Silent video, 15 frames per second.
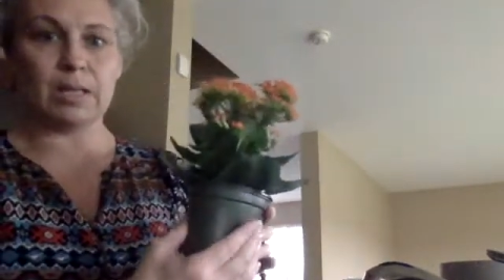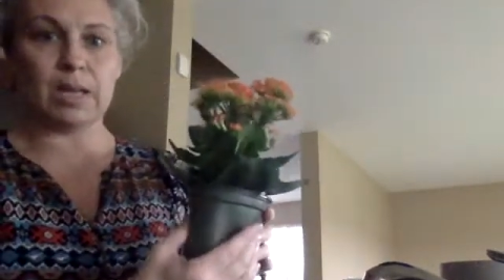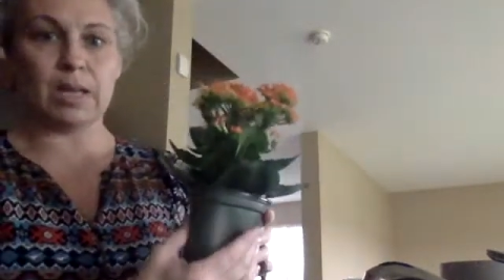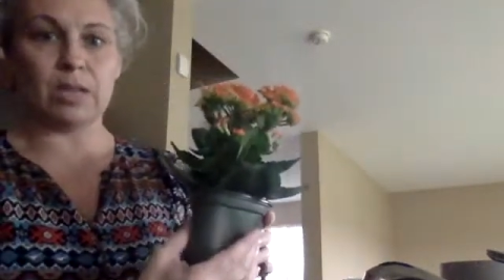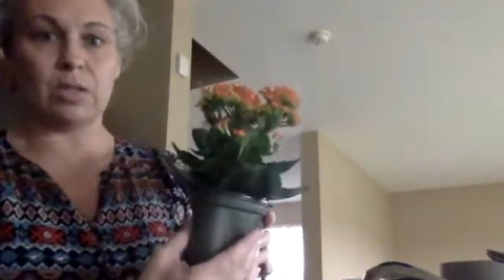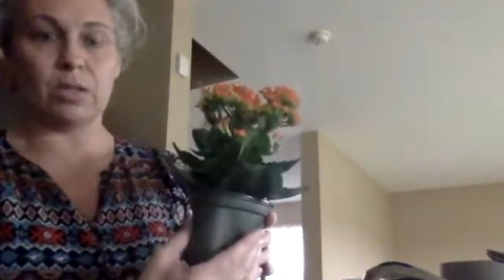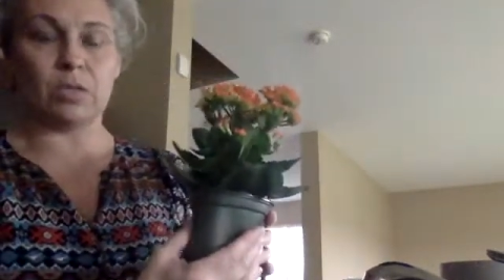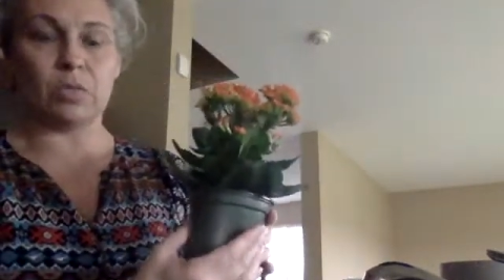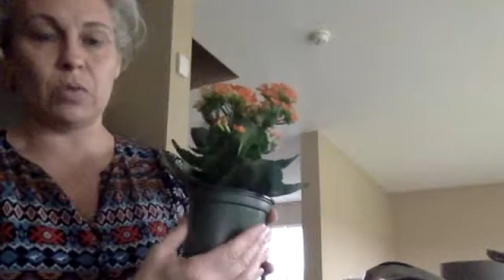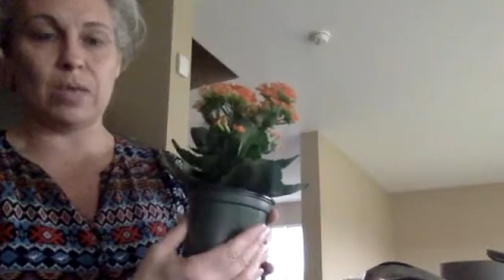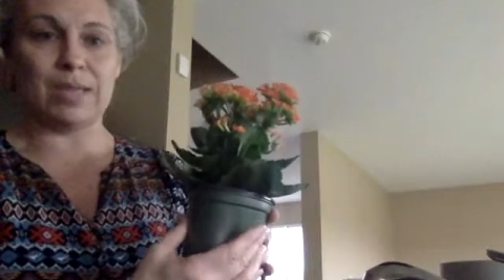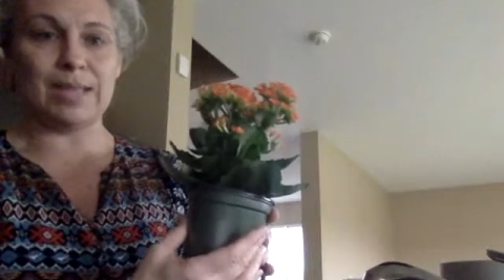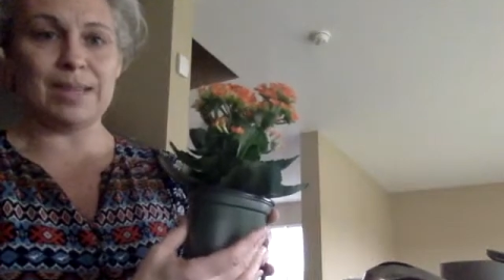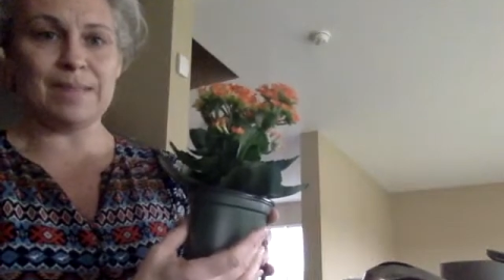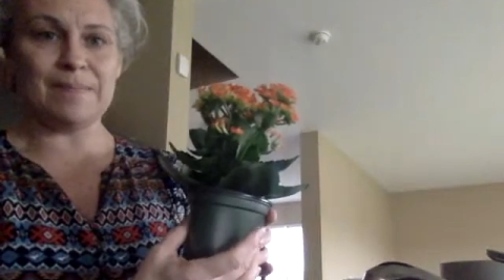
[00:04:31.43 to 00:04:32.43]
I can
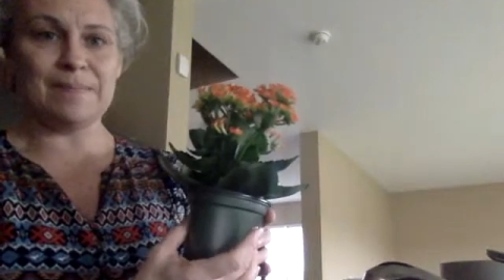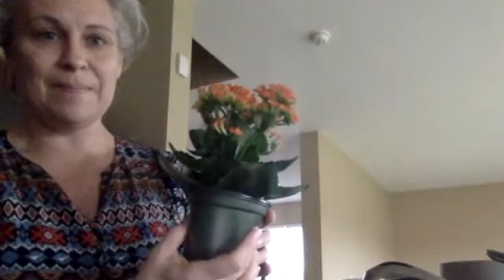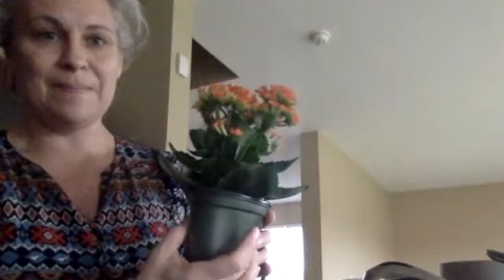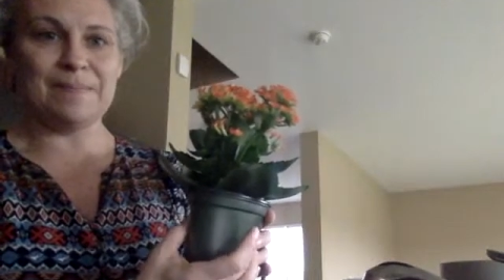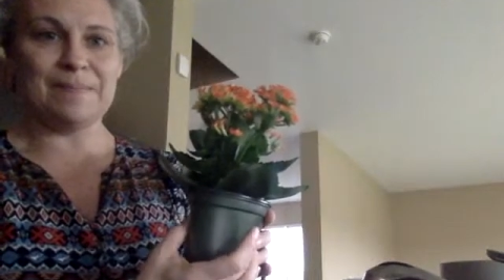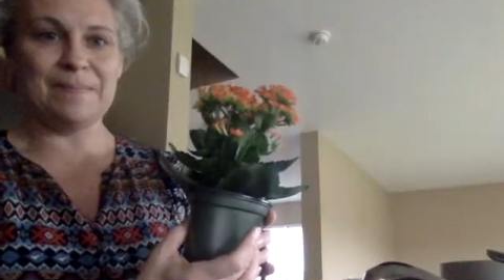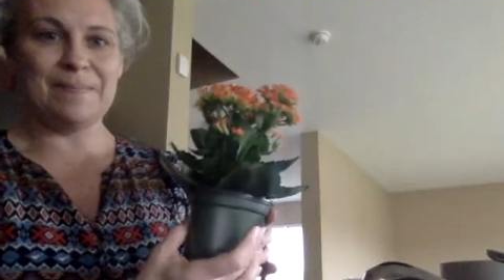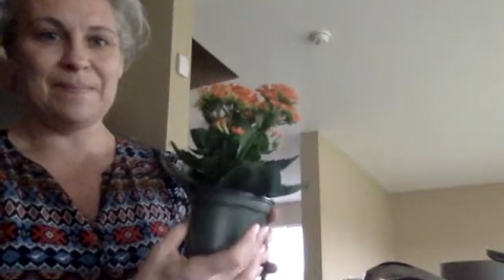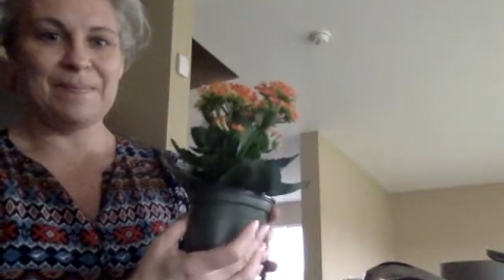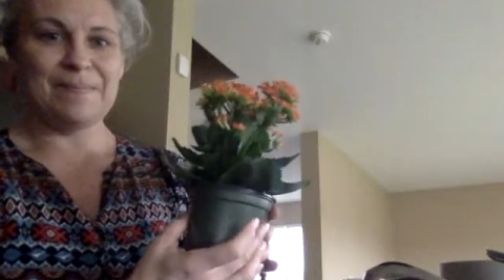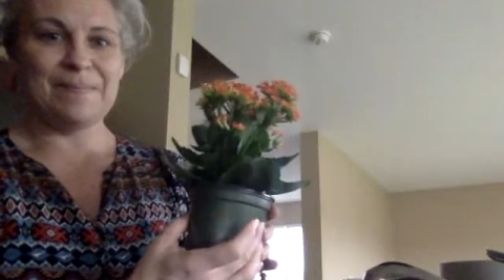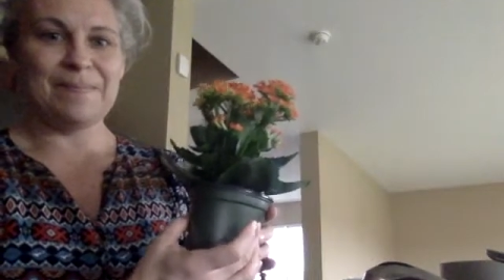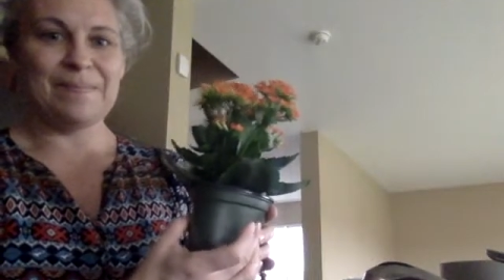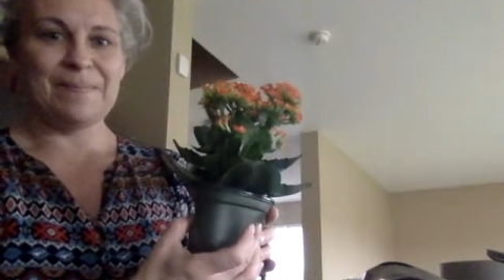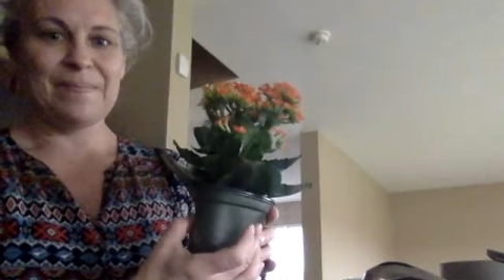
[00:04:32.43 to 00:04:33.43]
squeeze it
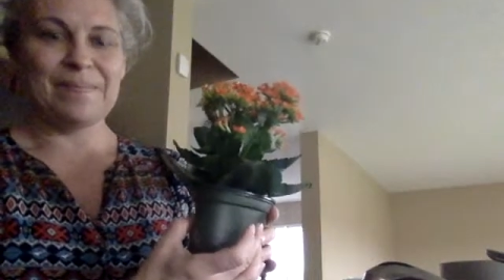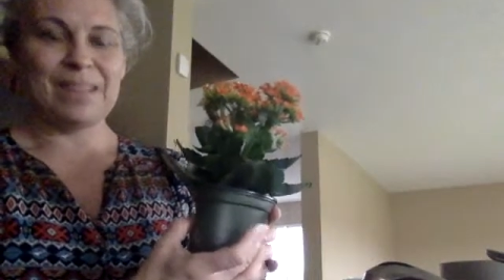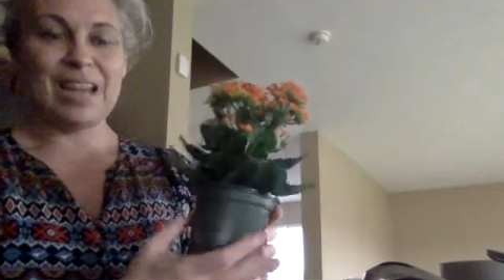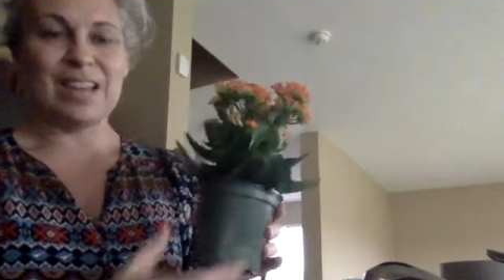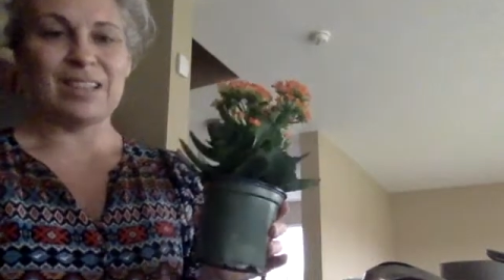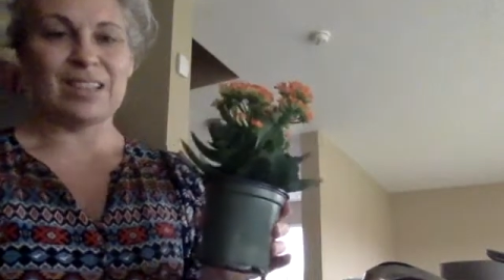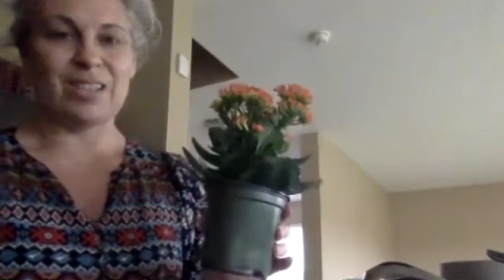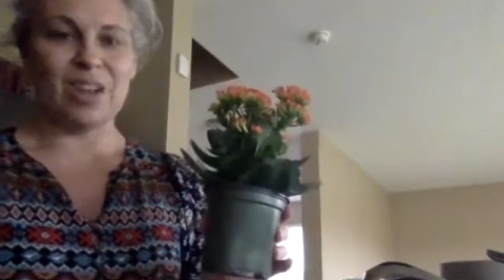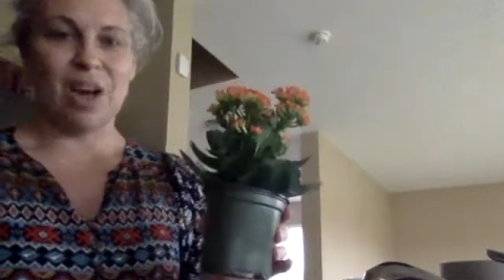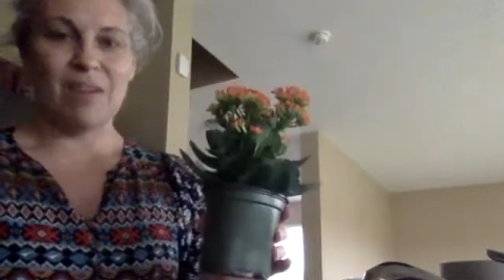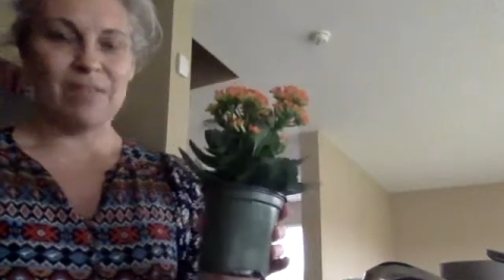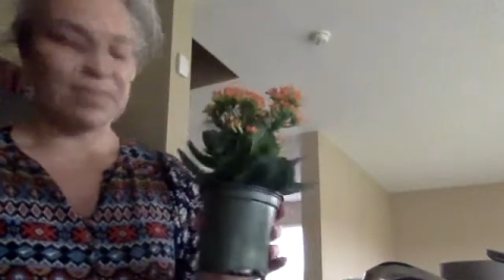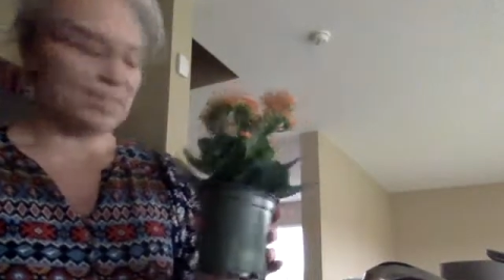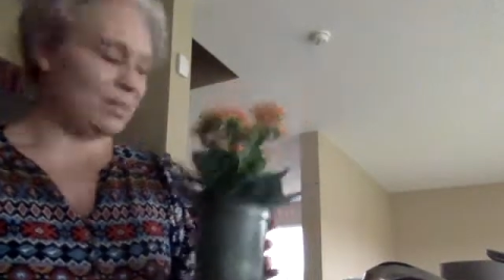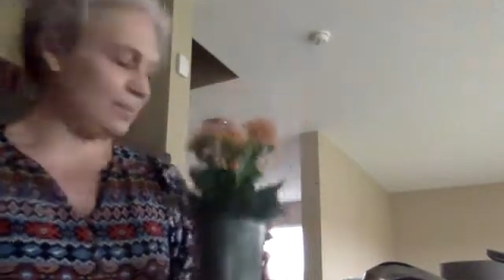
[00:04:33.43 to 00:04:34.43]
and it's
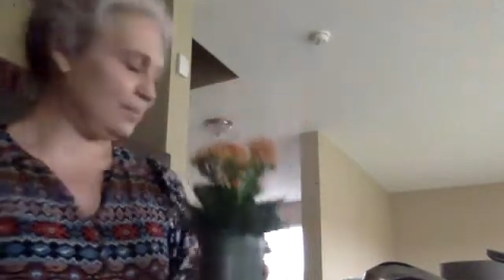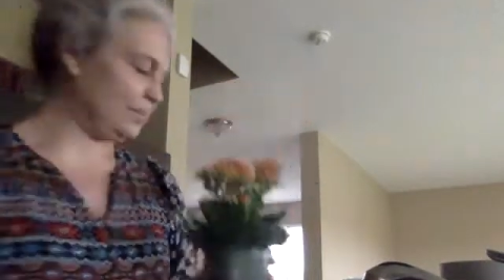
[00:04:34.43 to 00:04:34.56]
soft.